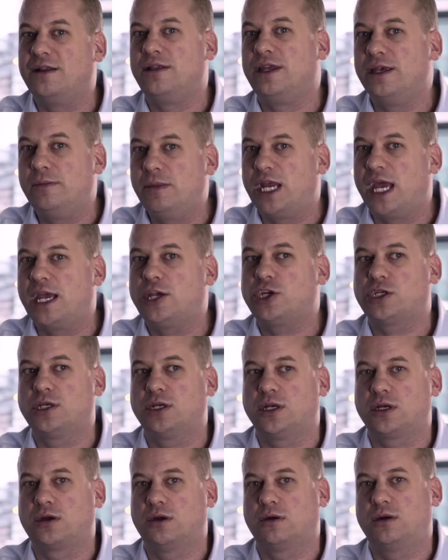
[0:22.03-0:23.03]

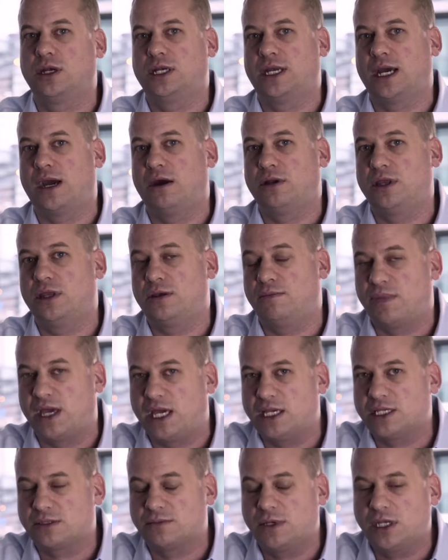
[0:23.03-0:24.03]
elimination occurring down in the
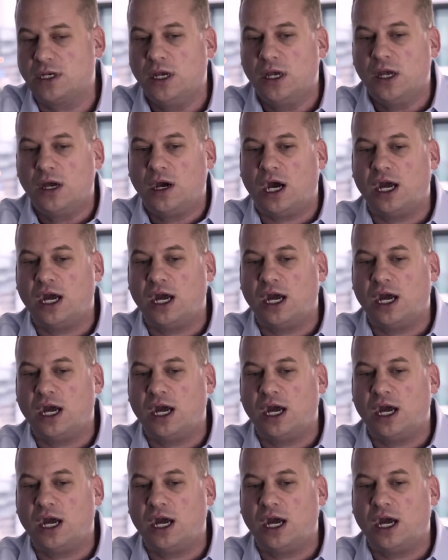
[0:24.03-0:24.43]
basement,